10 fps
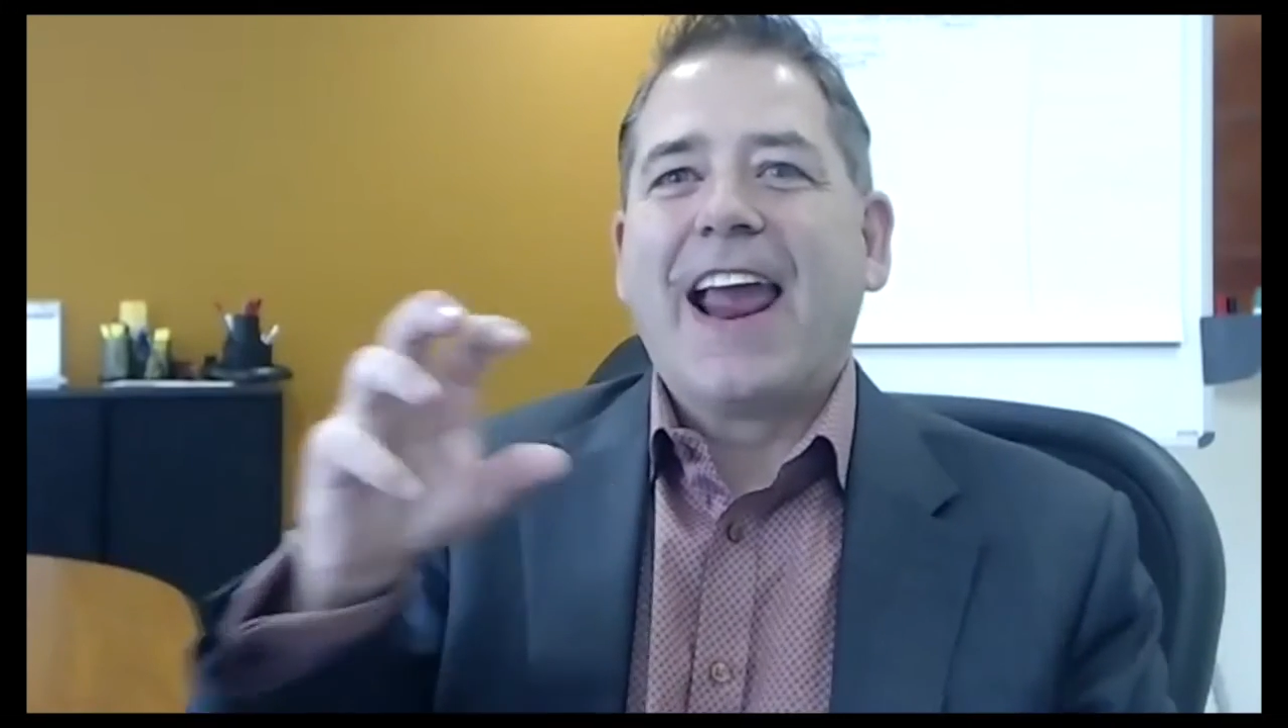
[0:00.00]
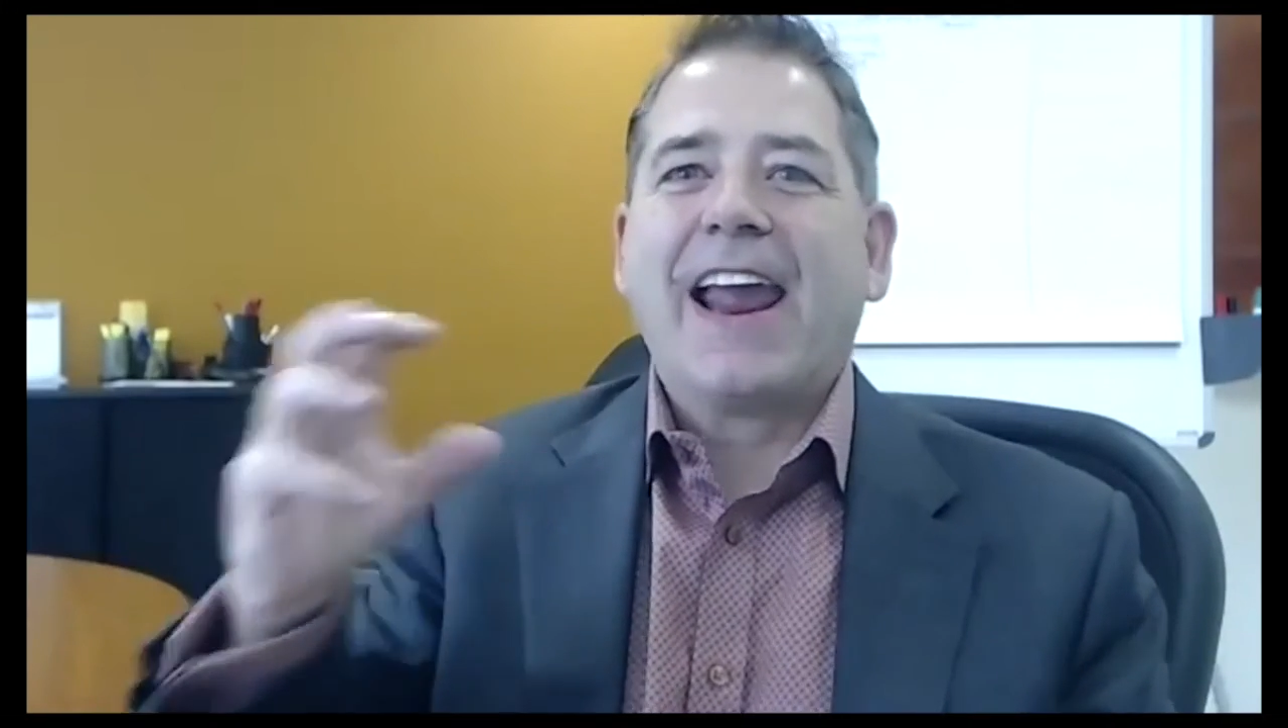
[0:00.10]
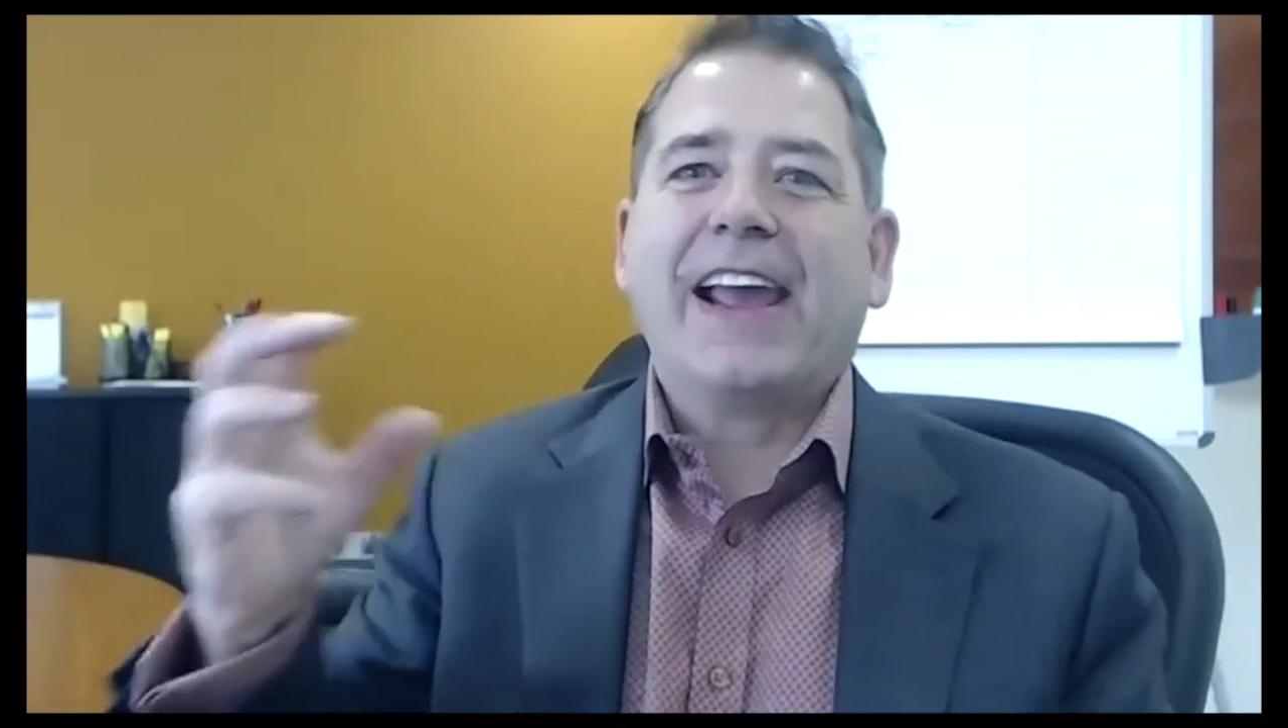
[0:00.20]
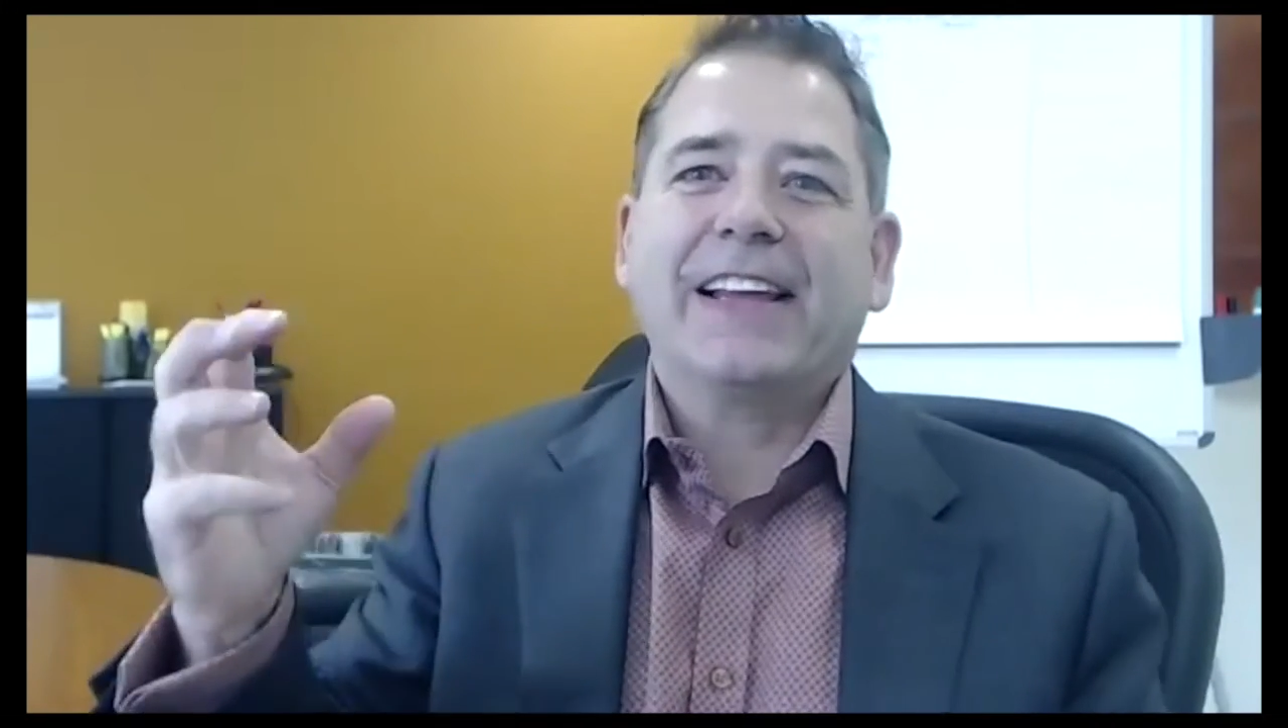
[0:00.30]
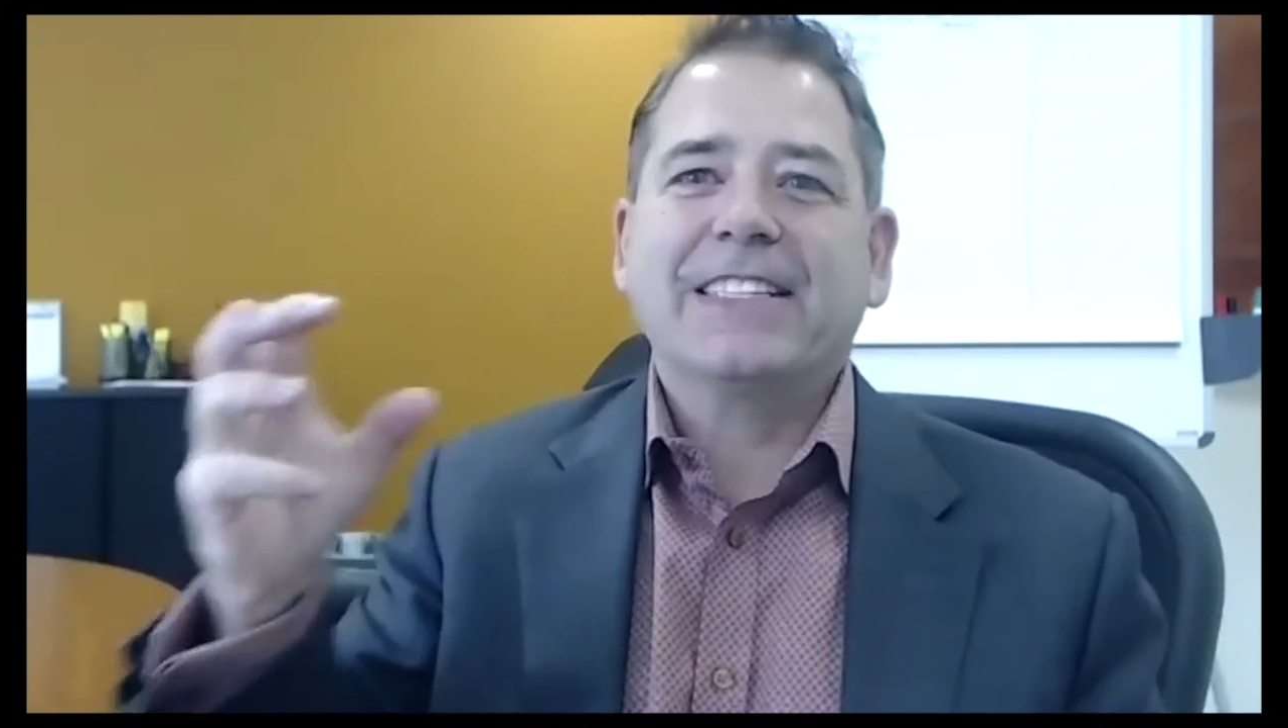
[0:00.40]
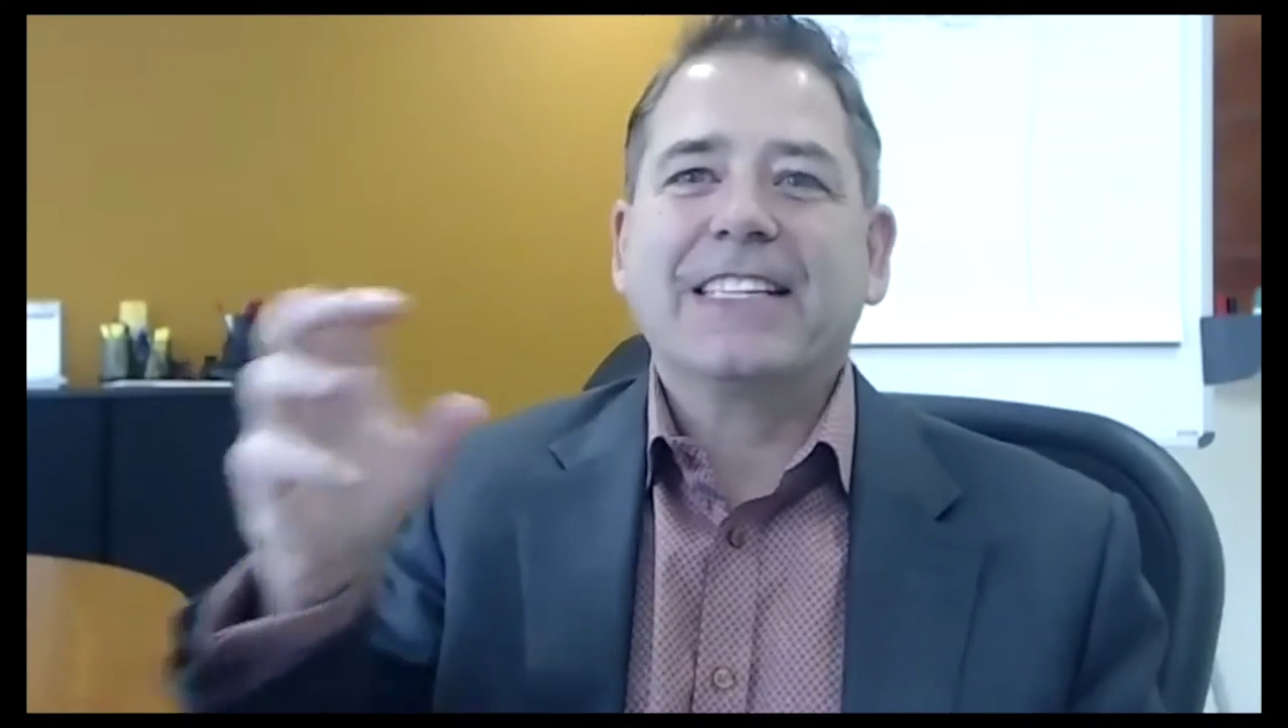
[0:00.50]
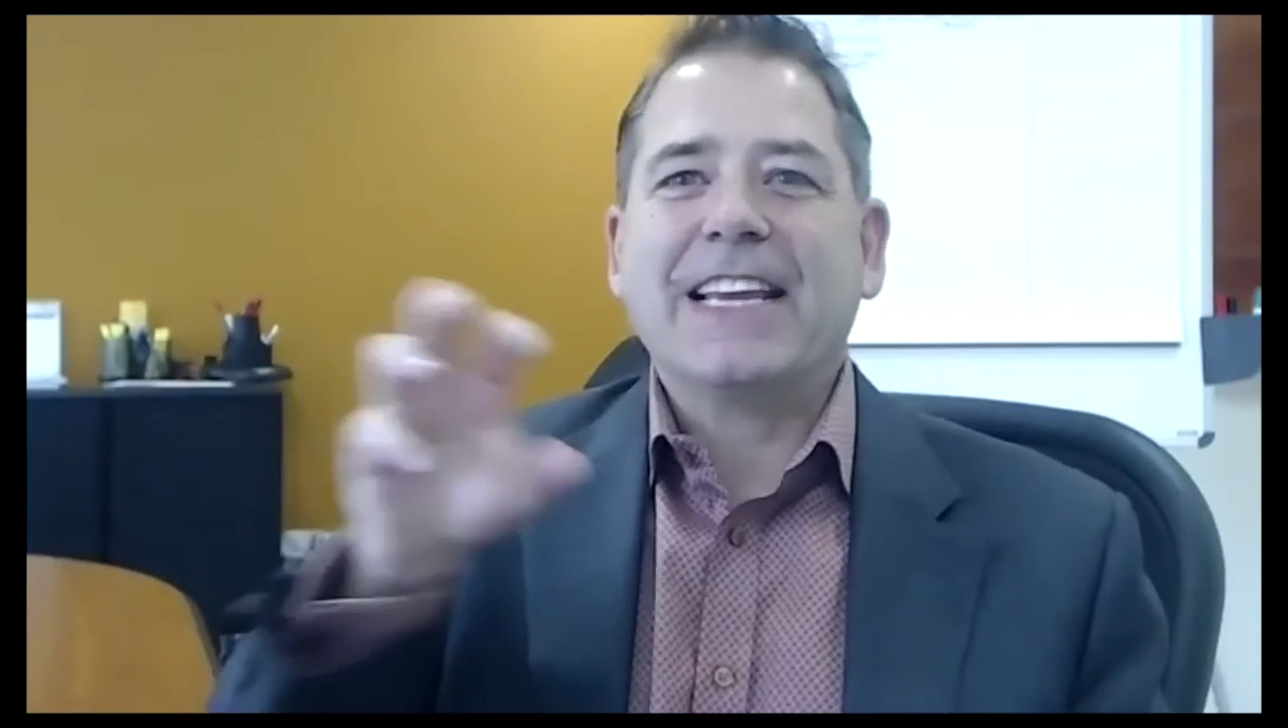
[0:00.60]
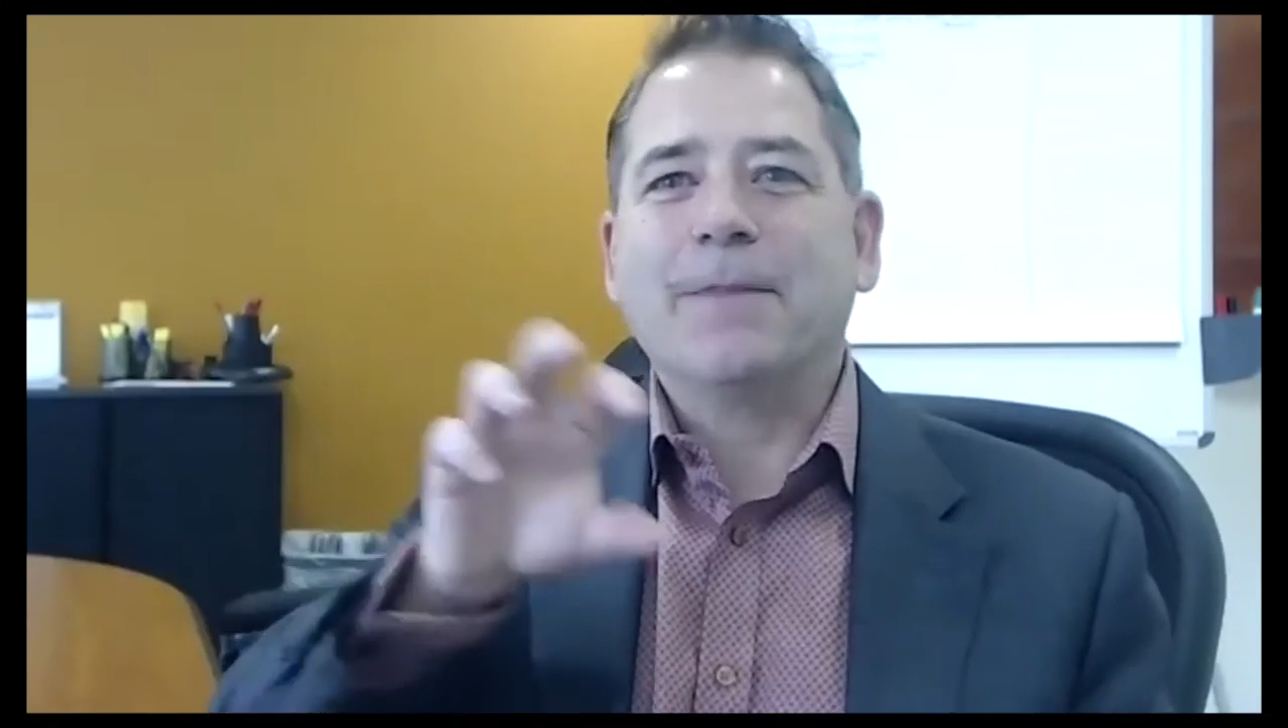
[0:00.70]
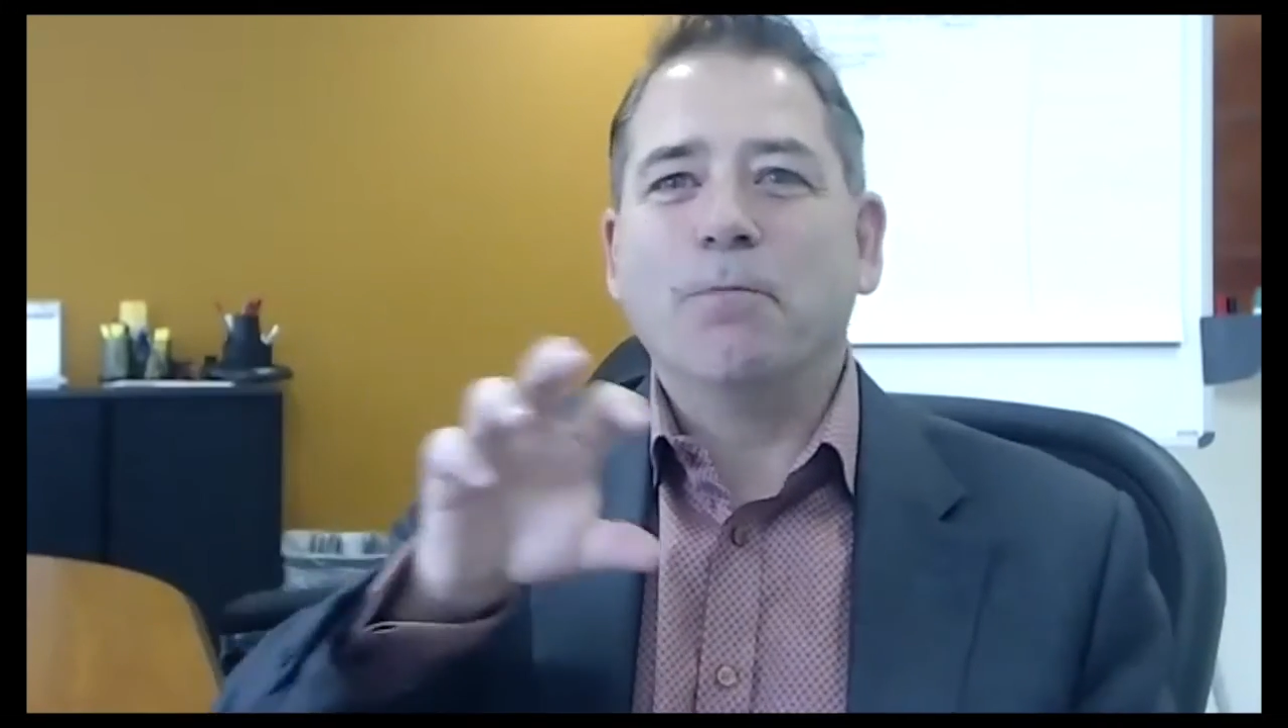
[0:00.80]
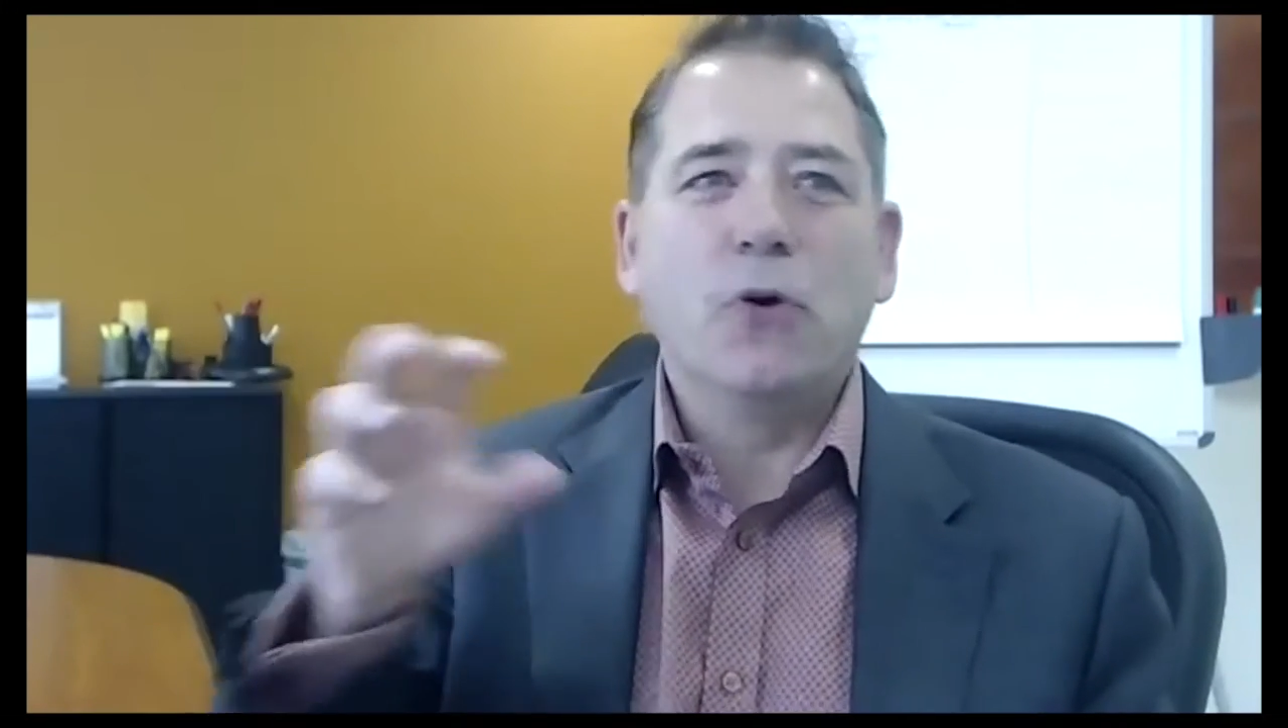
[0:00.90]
and it